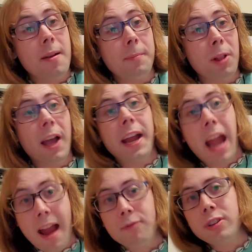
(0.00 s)
play
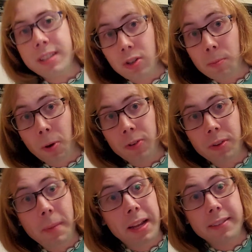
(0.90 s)
every single
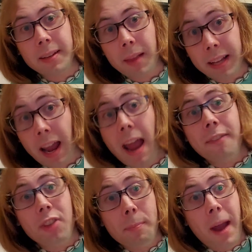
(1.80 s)
person, make it seem like I
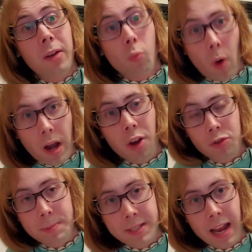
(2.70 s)
have their back
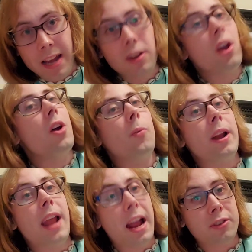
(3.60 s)
100%, when
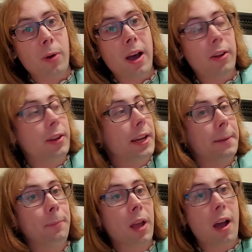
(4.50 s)
in
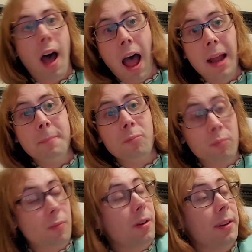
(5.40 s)
actuality, I'm
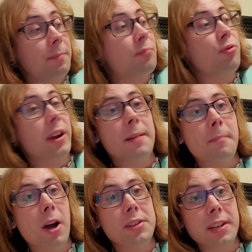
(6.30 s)
pretty
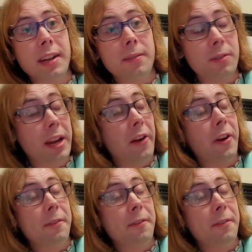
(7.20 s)
much care